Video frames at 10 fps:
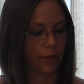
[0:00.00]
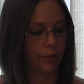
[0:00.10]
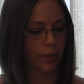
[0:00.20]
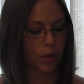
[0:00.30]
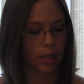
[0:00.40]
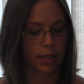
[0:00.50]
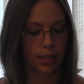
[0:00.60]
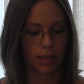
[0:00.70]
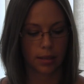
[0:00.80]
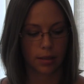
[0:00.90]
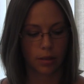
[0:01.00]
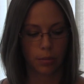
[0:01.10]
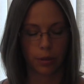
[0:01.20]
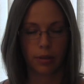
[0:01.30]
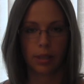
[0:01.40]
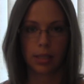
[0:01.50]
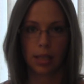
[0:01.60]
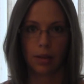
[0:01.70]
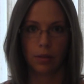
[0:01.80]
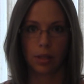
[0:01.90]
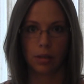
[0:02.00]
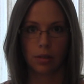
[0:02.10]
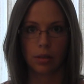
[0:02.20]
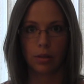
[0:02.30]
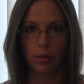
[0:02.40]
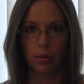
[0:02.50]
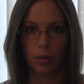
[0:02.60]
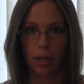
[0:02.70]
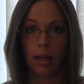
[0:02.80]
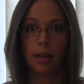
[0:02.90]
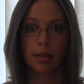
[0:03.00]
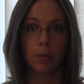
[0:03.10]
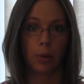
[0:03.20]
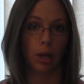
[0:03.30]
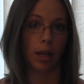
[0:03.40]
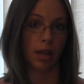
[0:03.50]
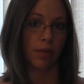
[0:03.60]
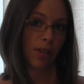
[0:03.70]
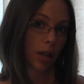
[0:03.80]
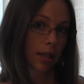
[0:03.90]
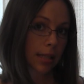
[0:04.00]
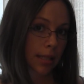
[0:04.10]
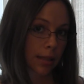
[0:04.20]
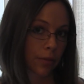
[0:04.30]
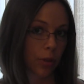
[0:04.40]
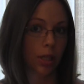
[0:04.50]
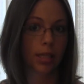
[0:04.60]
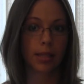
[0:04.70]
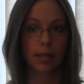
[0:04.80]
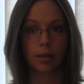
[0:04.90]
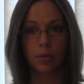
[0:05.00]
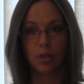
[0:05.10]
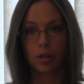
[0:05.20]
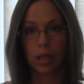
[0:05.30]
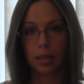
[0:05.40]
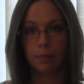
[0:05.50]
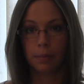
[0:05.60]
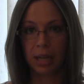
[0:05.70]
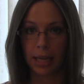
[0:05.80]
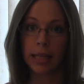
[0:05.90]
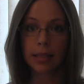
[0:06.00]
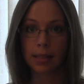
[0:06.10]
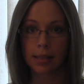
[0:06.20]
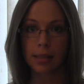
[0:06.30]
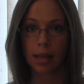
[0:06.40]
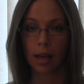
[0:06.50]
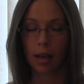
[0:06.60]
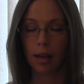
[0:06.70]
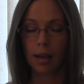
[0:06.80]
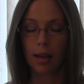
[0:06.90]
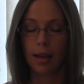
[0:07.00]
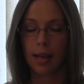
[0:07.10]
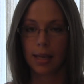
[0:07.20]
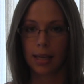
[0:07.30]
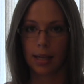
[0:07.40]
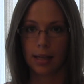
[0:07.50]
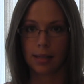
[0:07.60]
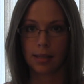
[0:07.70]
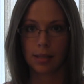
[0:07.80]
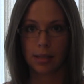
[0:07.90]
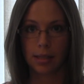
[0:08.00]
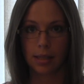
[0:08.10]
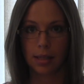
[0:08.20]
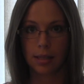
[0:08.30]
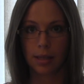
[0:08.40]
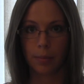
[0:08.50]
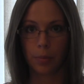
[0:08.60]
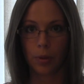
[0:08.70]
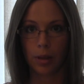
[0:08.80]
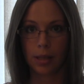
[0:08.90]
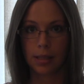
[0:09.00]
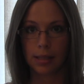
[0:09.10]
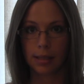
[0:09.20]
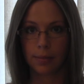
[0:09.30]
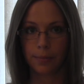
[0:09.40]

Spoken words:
forests are broken down into temperate coniferous forests, which are the pines, and temperate